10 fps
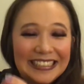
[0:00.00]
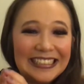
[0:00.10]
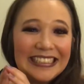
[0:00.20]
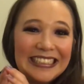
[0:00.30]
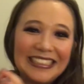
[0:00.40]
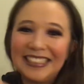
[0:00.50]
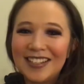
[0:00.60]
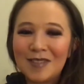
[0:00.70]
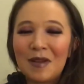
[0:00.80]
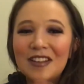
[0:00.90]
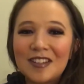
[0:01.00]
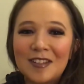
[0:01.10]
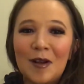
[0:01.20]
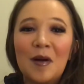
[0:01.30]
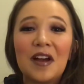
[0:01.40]
Oh, it smells
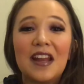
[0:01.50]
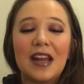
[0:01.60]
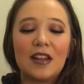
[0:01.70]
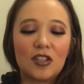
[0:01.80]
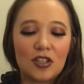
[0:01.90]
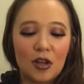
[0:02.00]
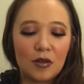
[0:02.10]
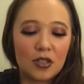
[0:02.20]
so good, and it's so